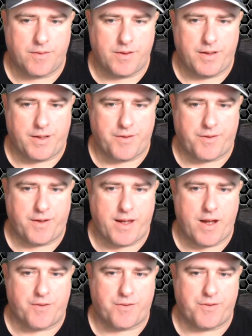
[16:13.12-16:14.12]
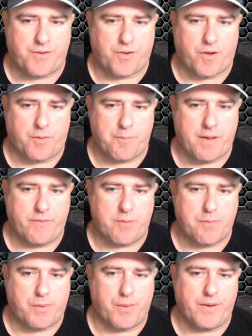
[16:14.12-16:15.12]
You can see how it's just got a
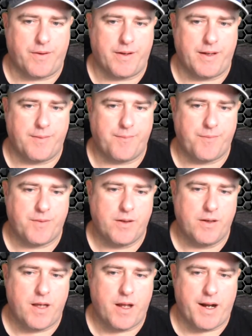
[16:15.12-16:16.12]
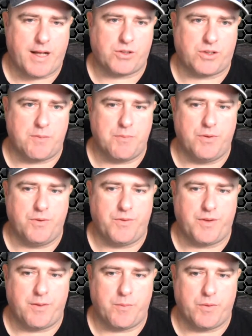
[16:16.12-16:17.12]
pivot point there, and it actually
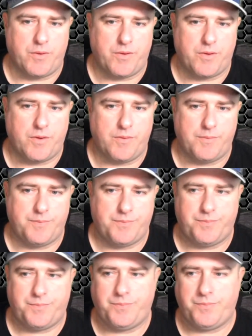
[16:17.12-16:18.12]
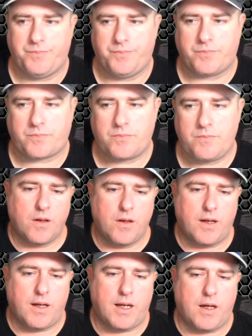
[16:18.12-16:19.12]
moves inwards.
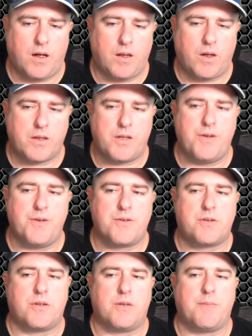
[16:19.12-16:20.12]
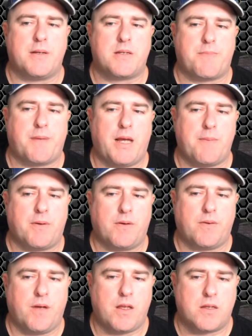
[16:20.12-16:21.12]
I like to use 2 bits of paper
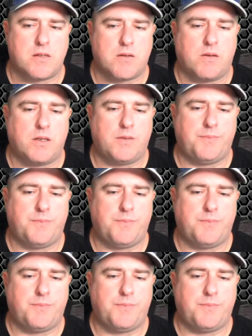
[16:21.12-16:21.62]
either side.